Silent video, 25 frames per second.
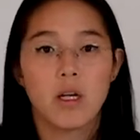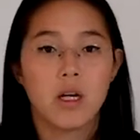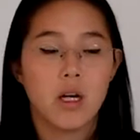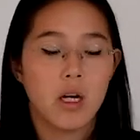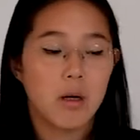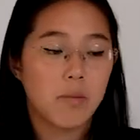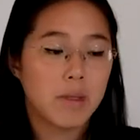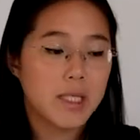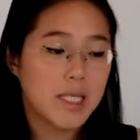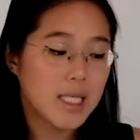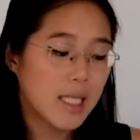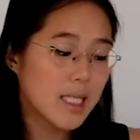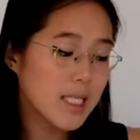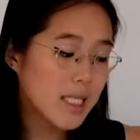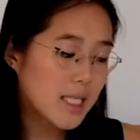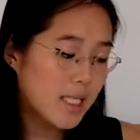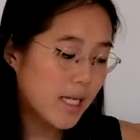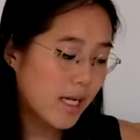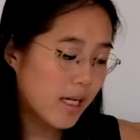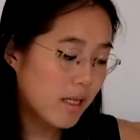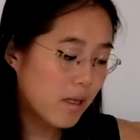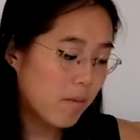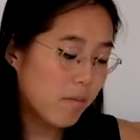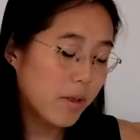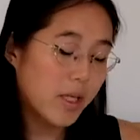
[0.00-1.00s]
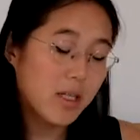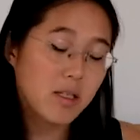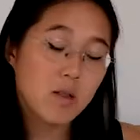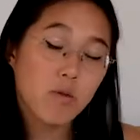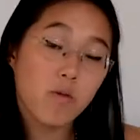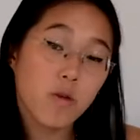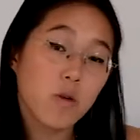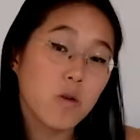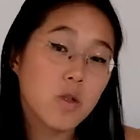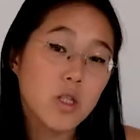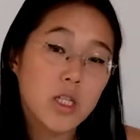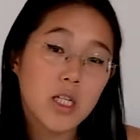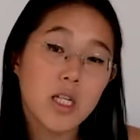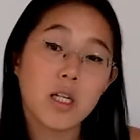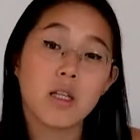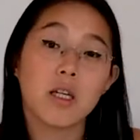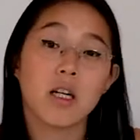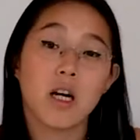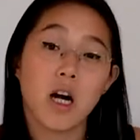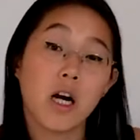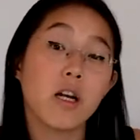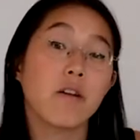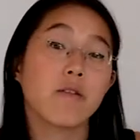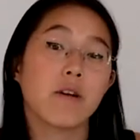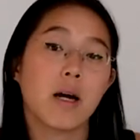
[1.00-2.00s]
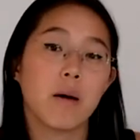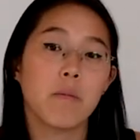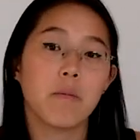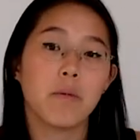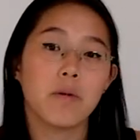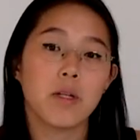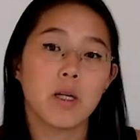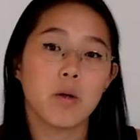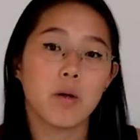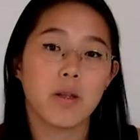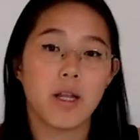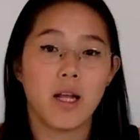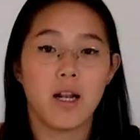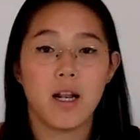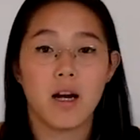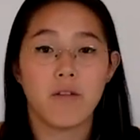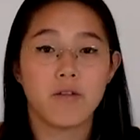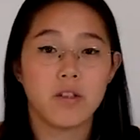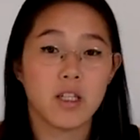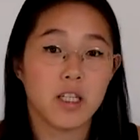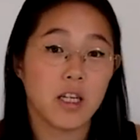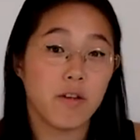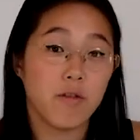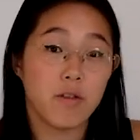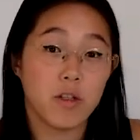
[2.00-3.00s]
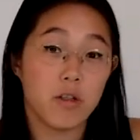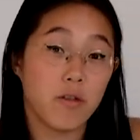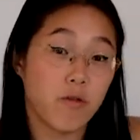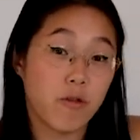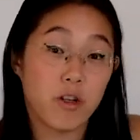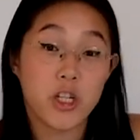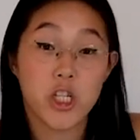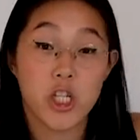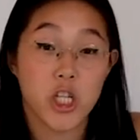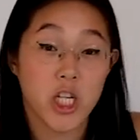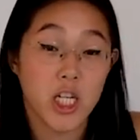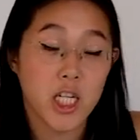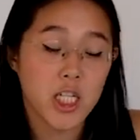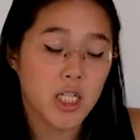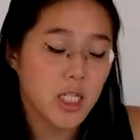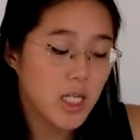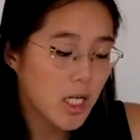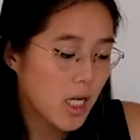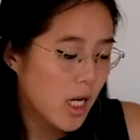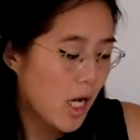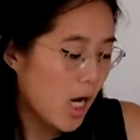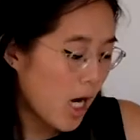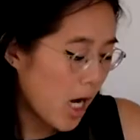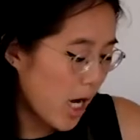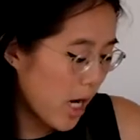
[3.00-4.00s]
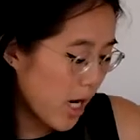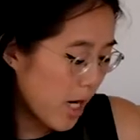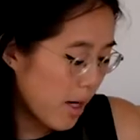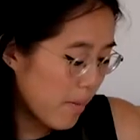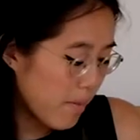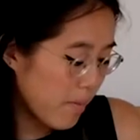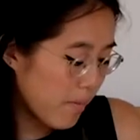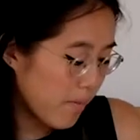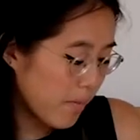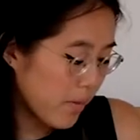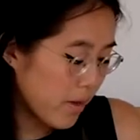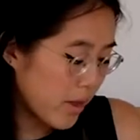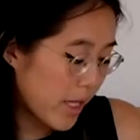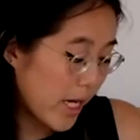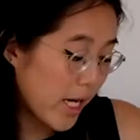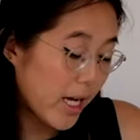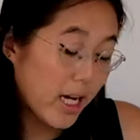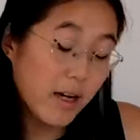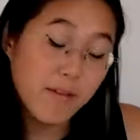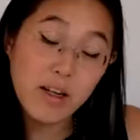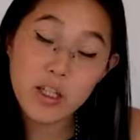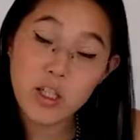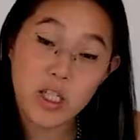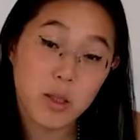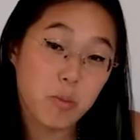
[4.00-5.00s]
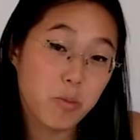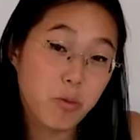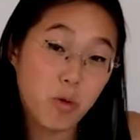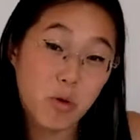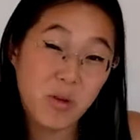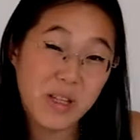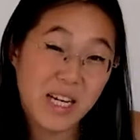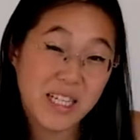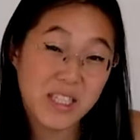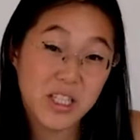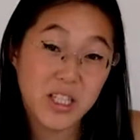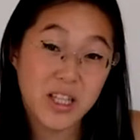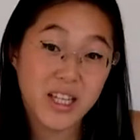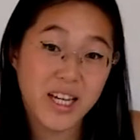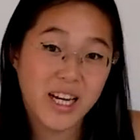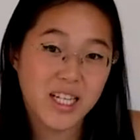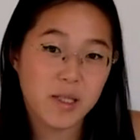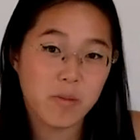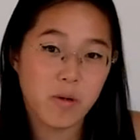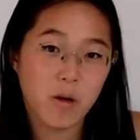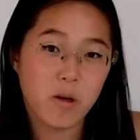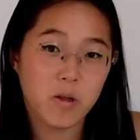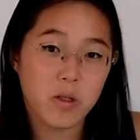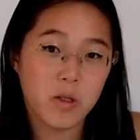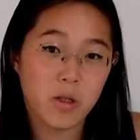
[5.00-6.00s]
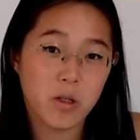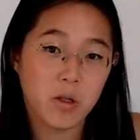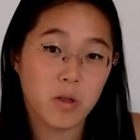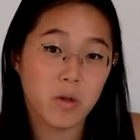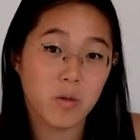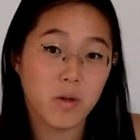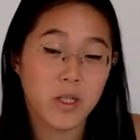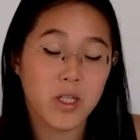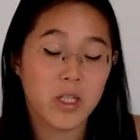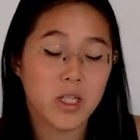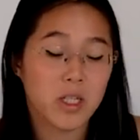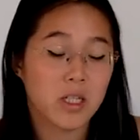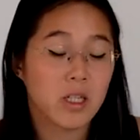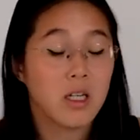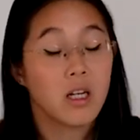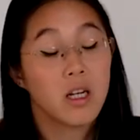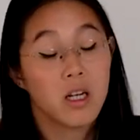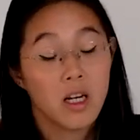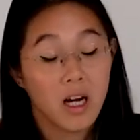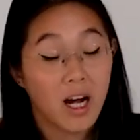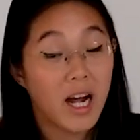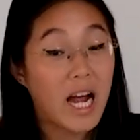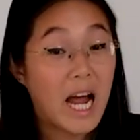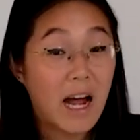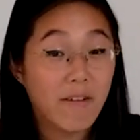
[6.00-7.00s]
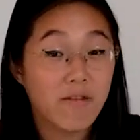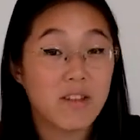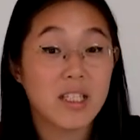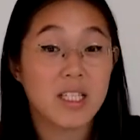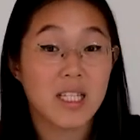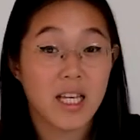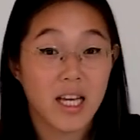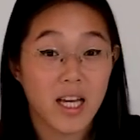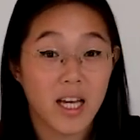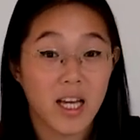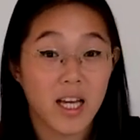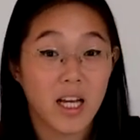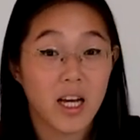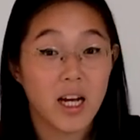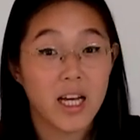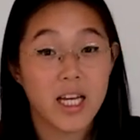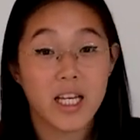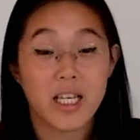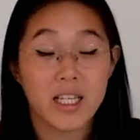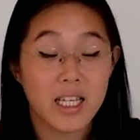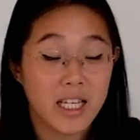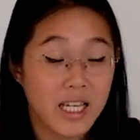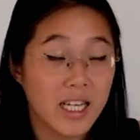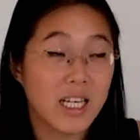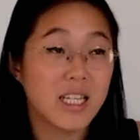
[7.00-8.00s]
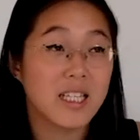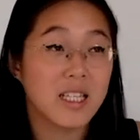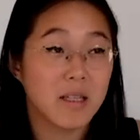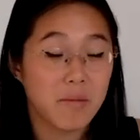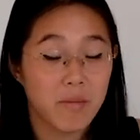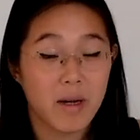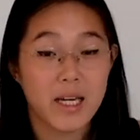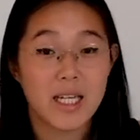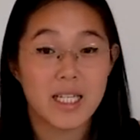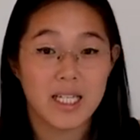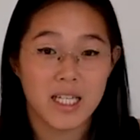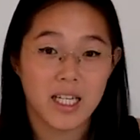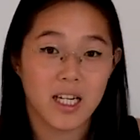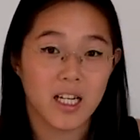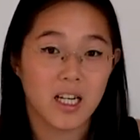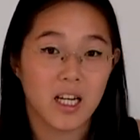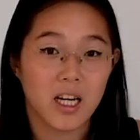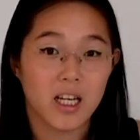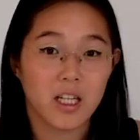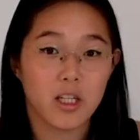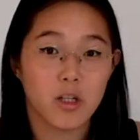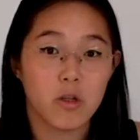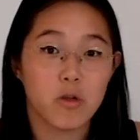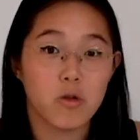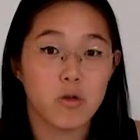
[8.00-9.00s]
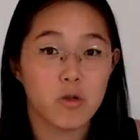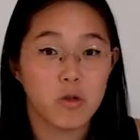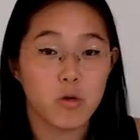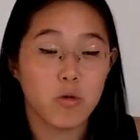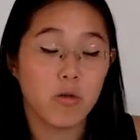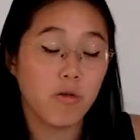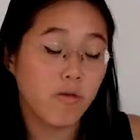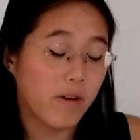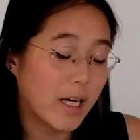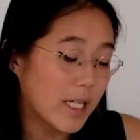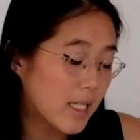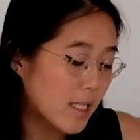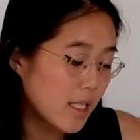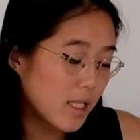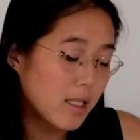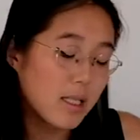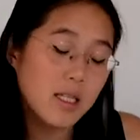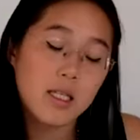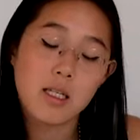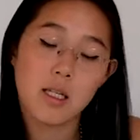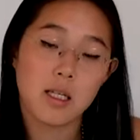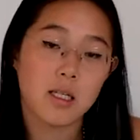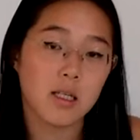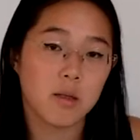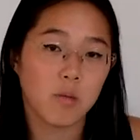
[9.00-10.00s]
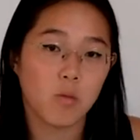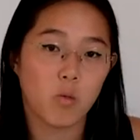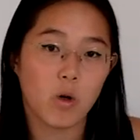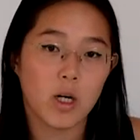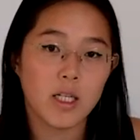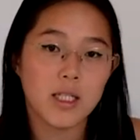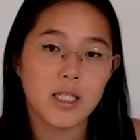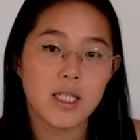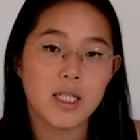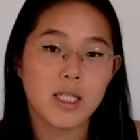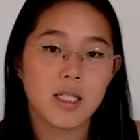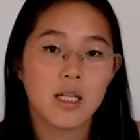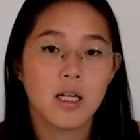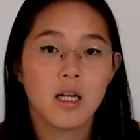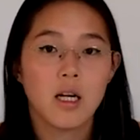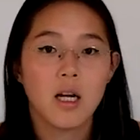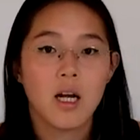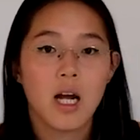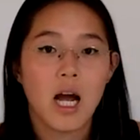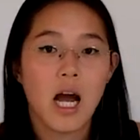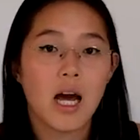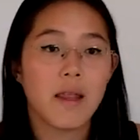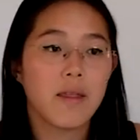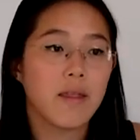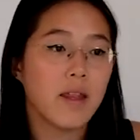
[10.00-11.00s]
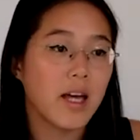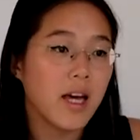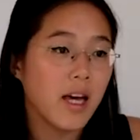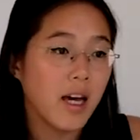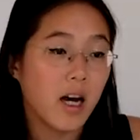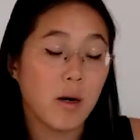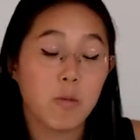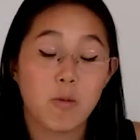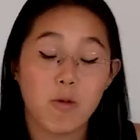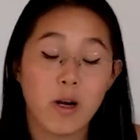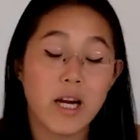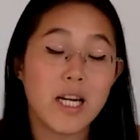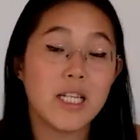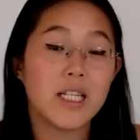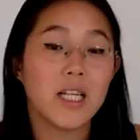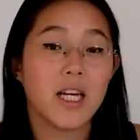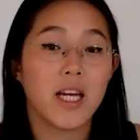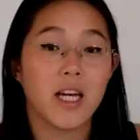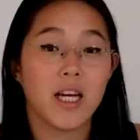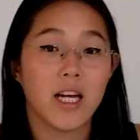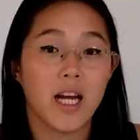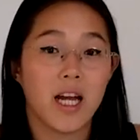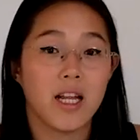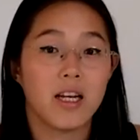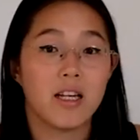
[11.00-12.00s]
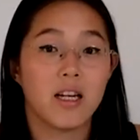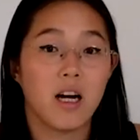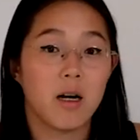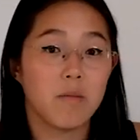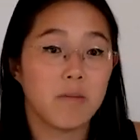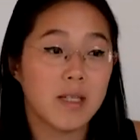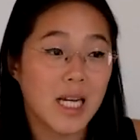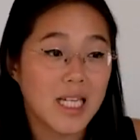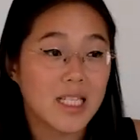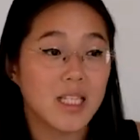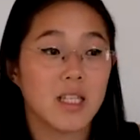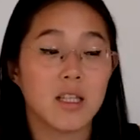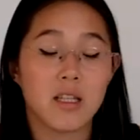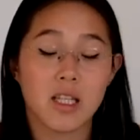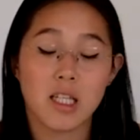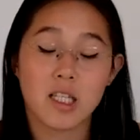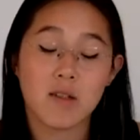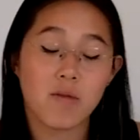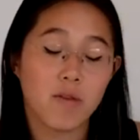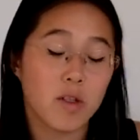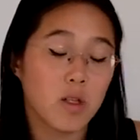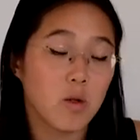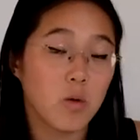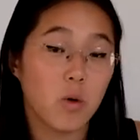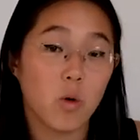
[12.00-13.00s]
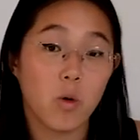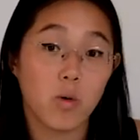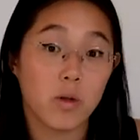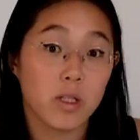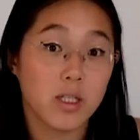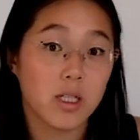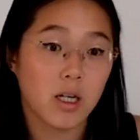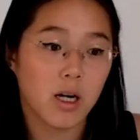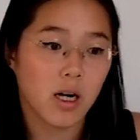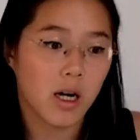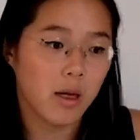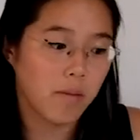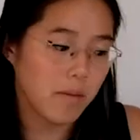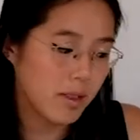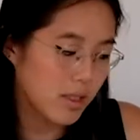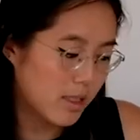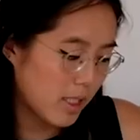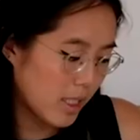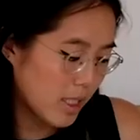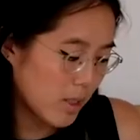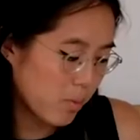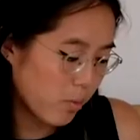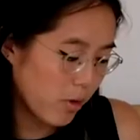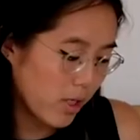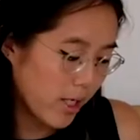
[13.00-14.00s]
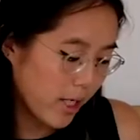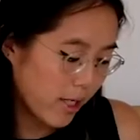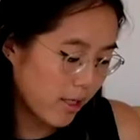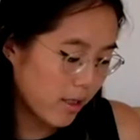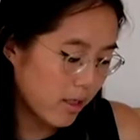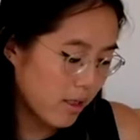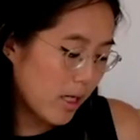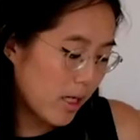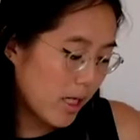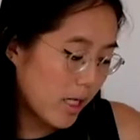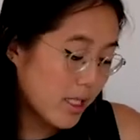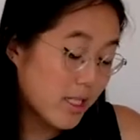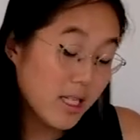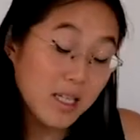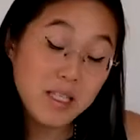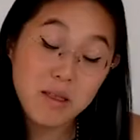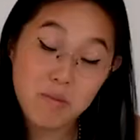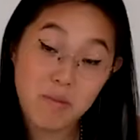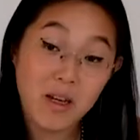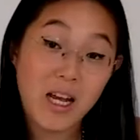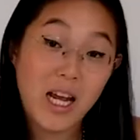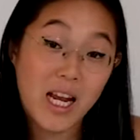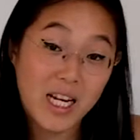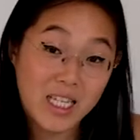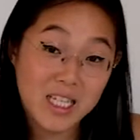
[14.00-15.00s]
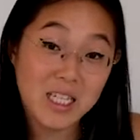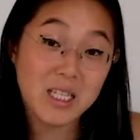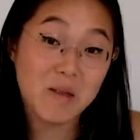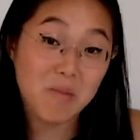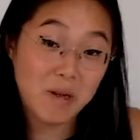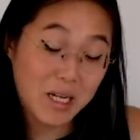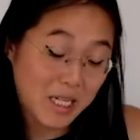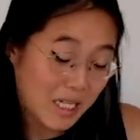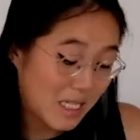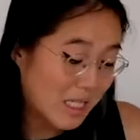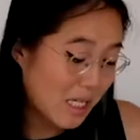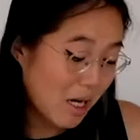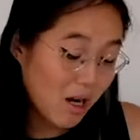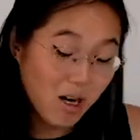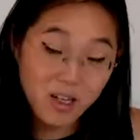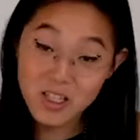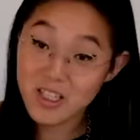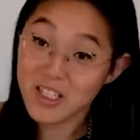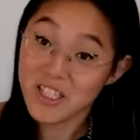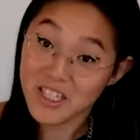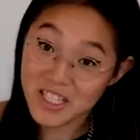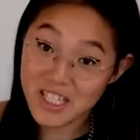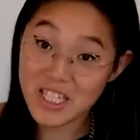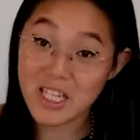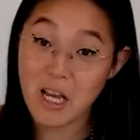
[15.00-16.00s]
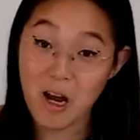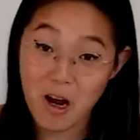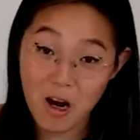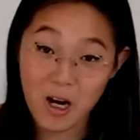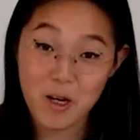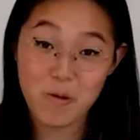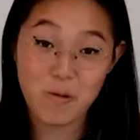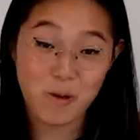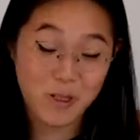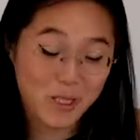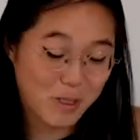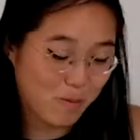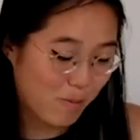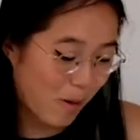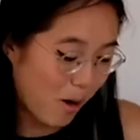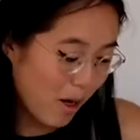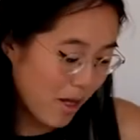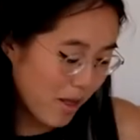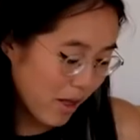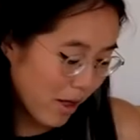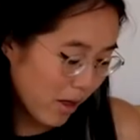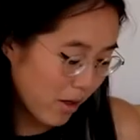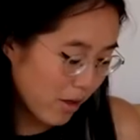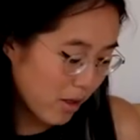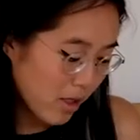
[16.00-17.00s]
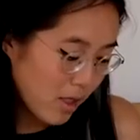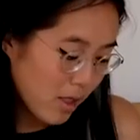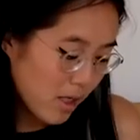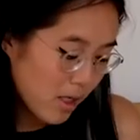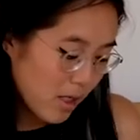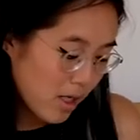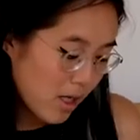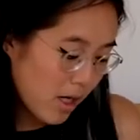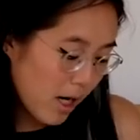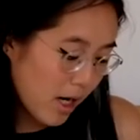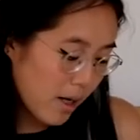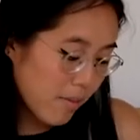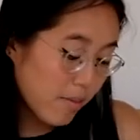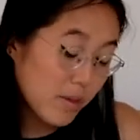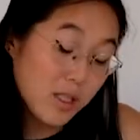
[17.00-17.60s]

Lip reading: But since then, because Fuji are the kind of company where they love to give you free shit, they have actually brought that to the X-Pro2, which I have to say it's amazing. Like you invest in the system once and they're upgrading and updating things for you all the time. It's brilliant. It does mean it's harder to decide what to buy though.